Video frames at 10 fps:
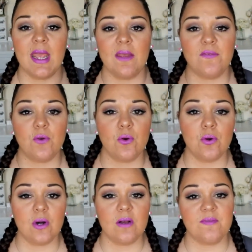if
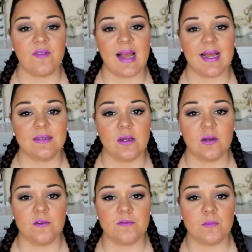you're a fan
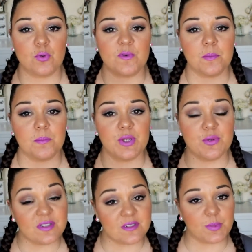of more of a
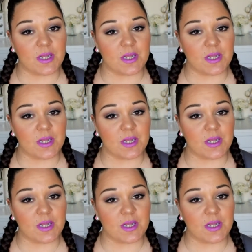muted